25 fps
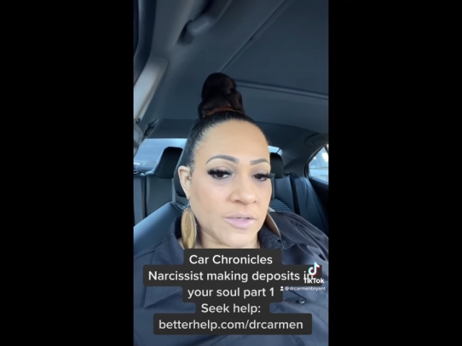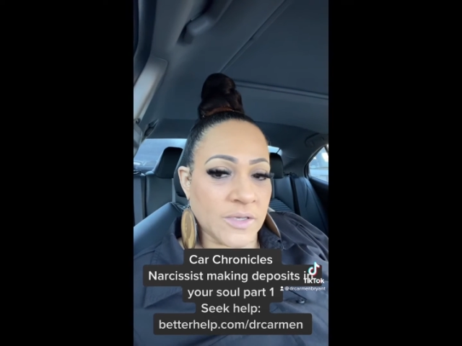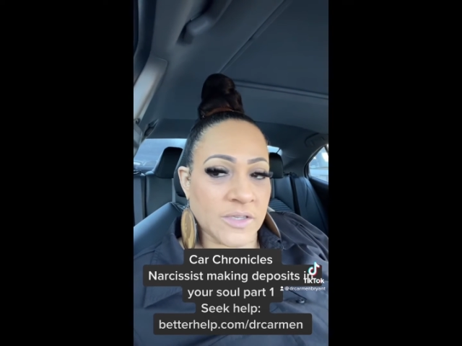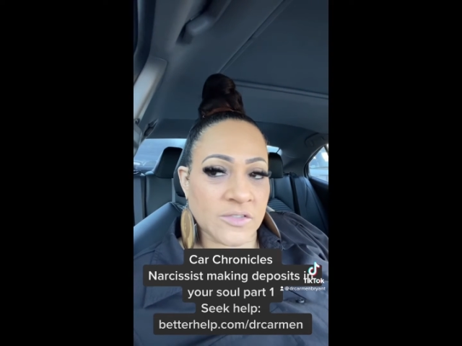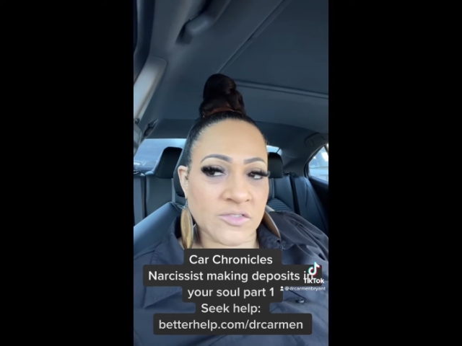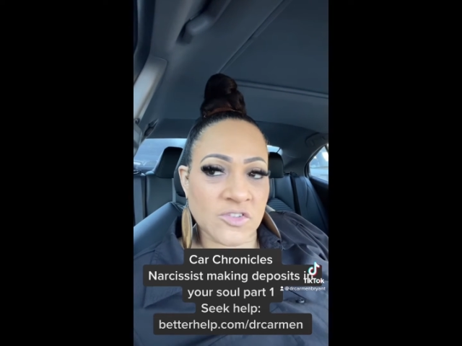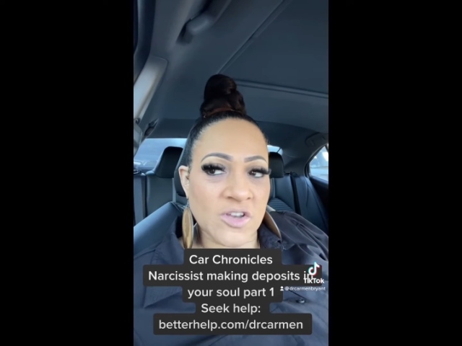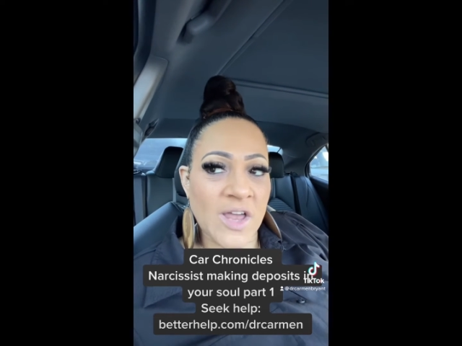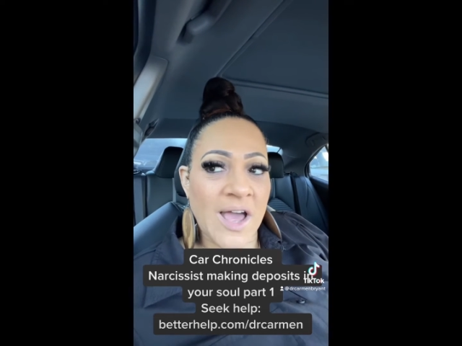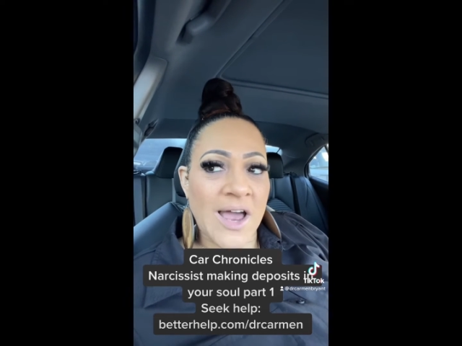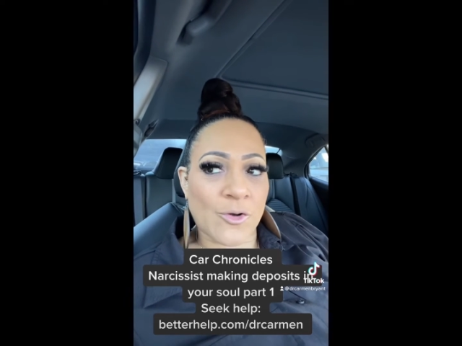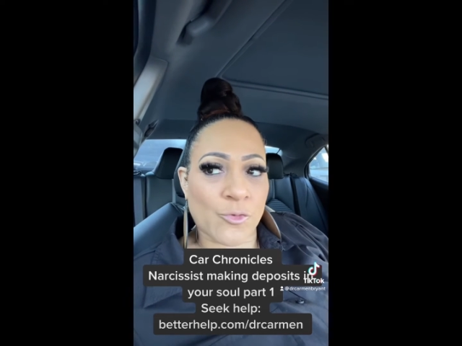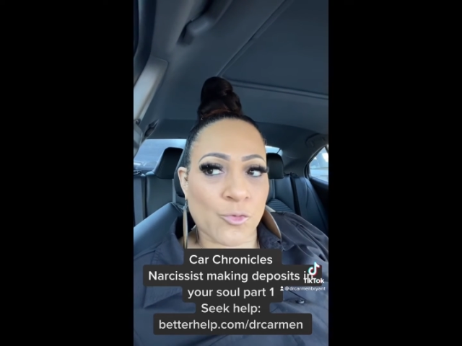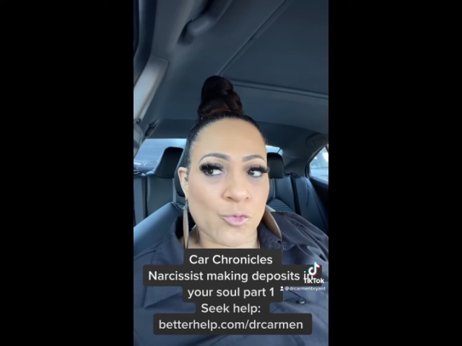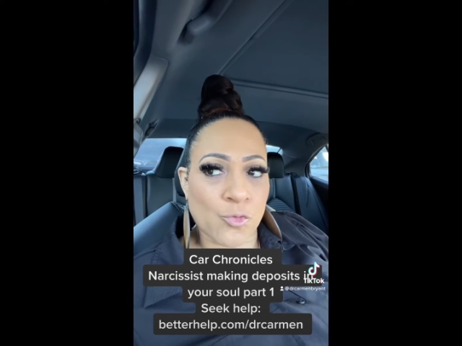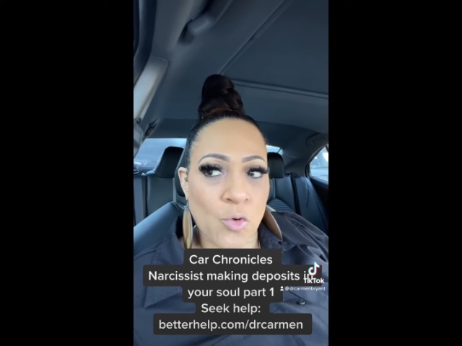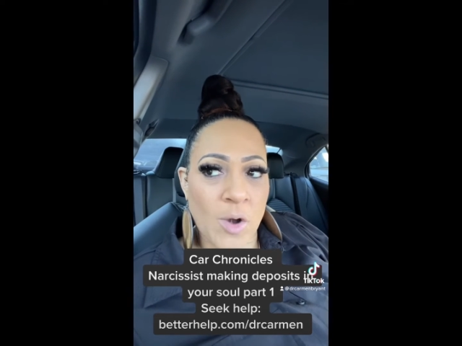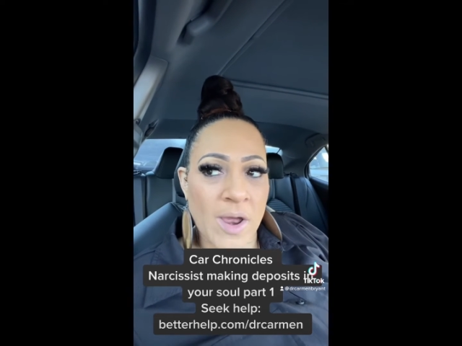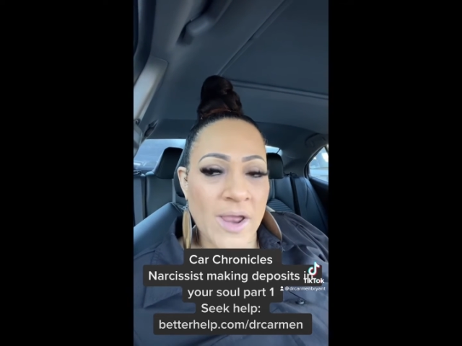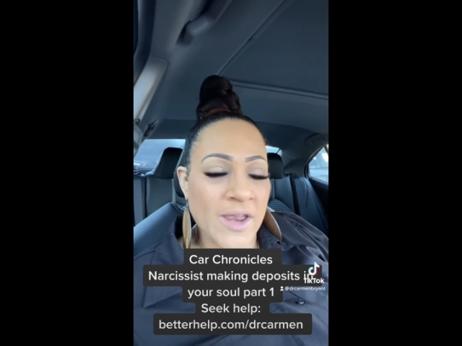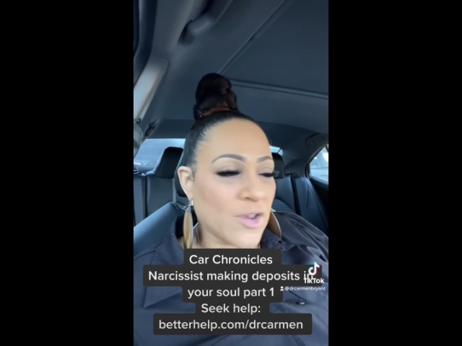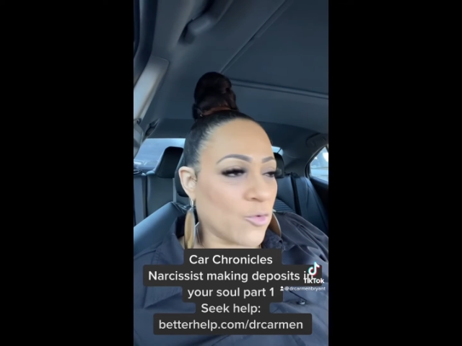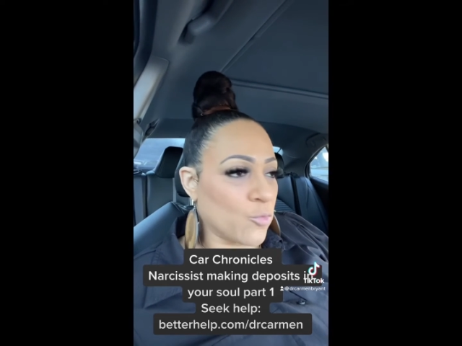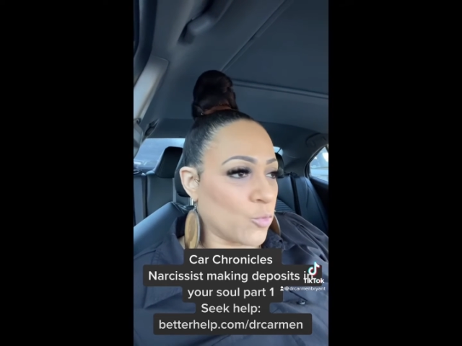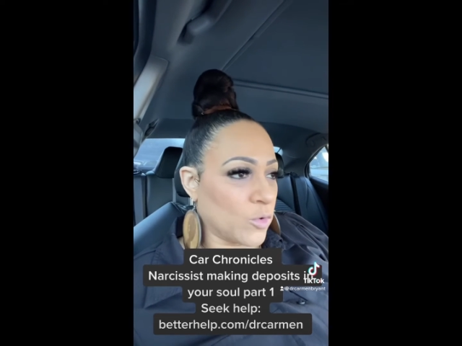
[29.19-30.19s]
it's not
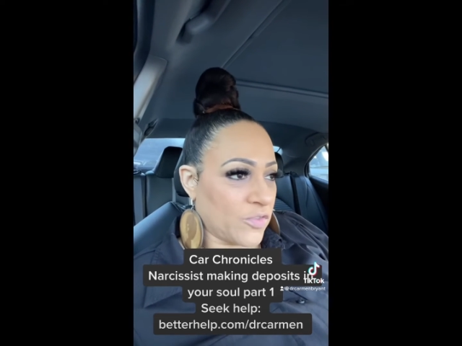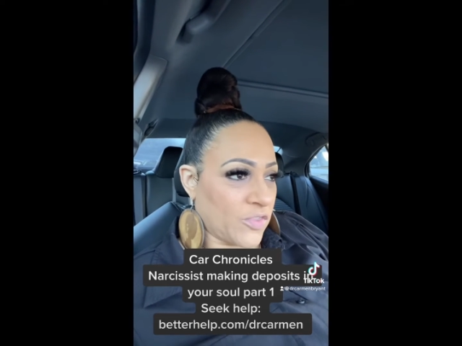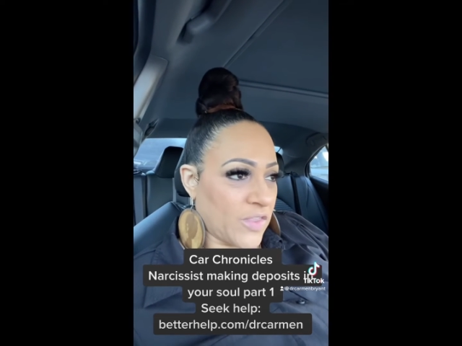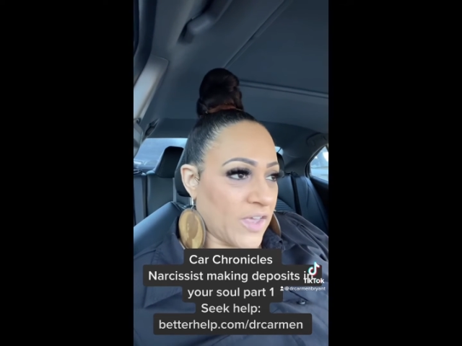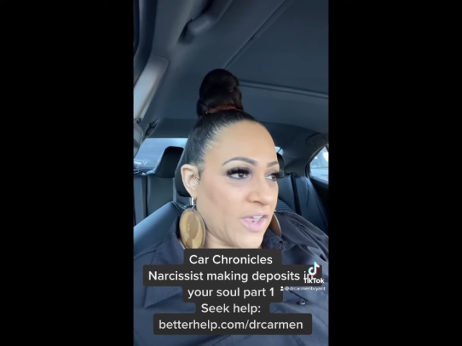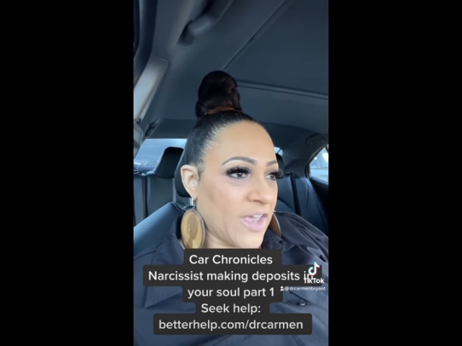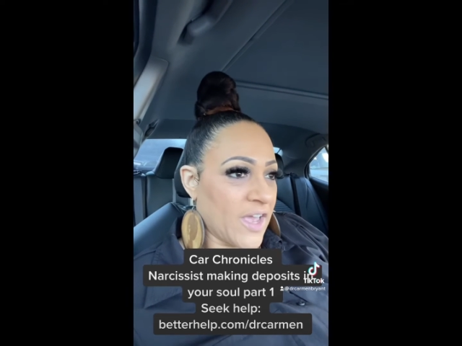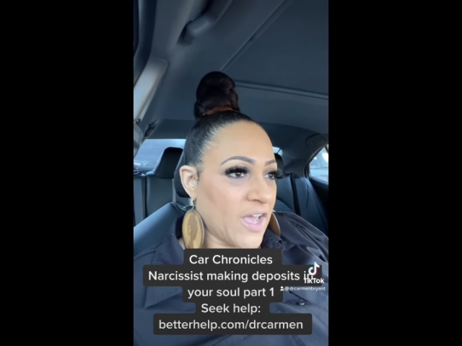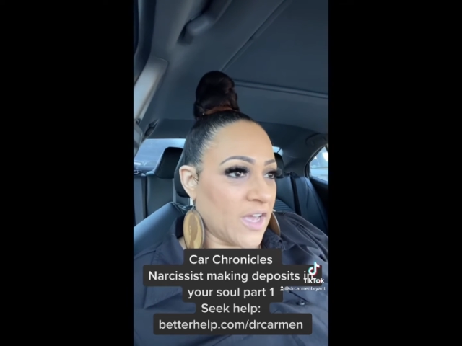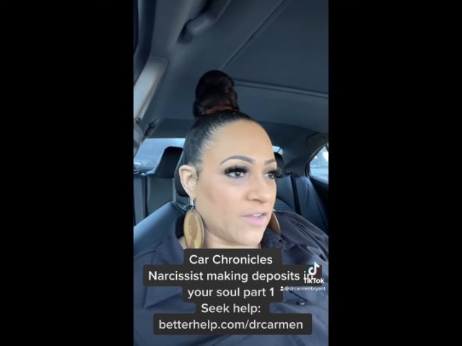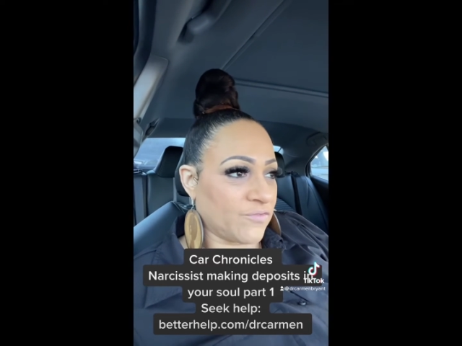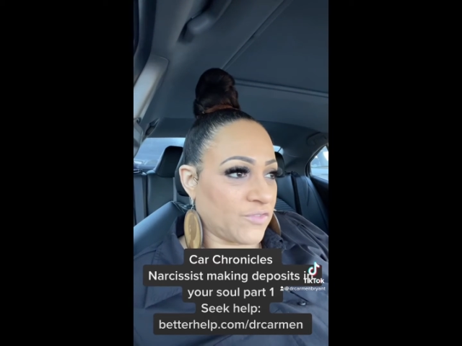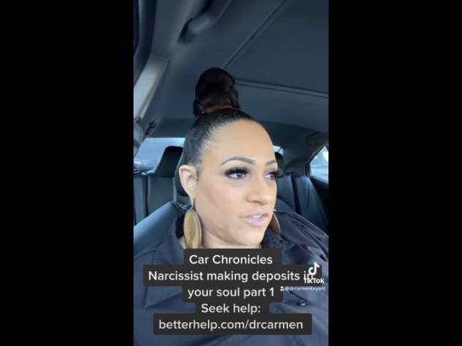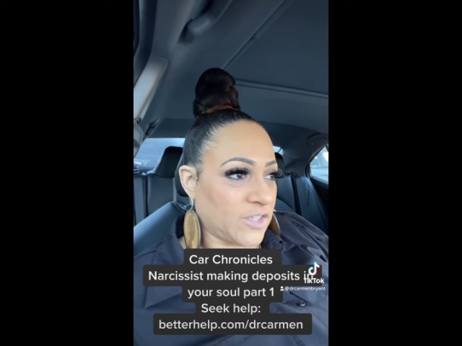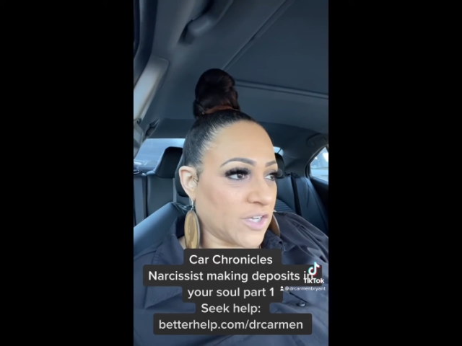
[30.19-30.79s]
right what they have